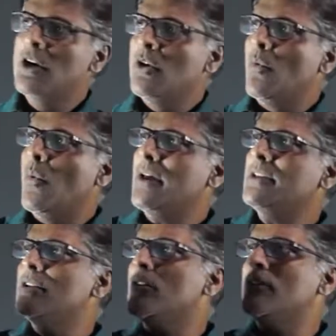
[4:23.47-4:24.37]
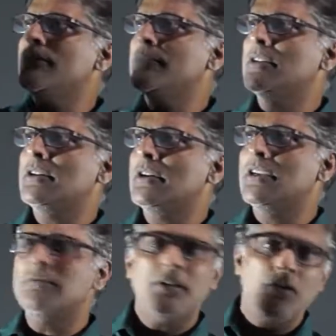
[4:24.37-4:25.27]
one of the
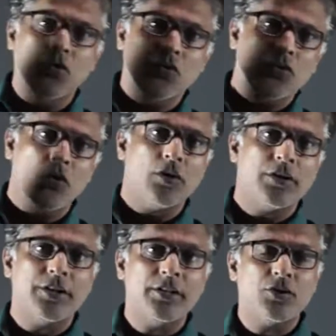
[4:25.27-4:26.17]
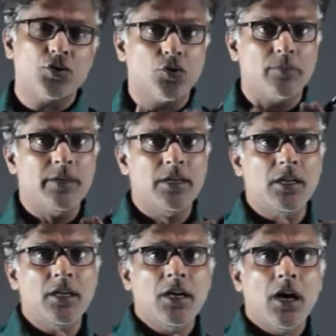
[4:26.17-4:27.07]
given known quantities should
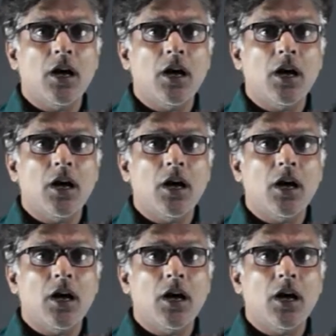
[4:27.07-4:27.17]
be